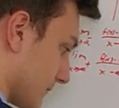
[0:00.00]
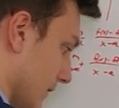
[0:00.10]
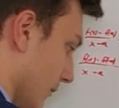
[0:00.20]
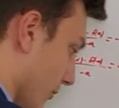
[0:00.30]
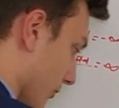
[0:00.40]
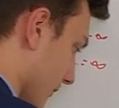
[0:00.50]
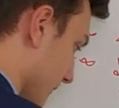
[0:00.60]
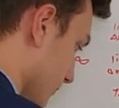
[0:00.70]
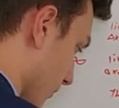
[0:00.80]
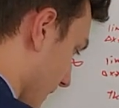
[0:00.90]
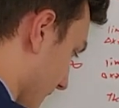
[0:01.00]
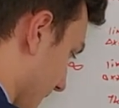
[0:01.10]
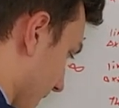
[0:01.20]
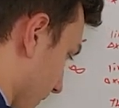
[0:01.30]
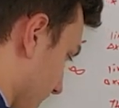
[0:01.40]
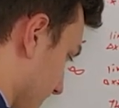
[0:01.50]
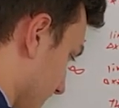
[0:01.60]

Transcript: we were to draw that out.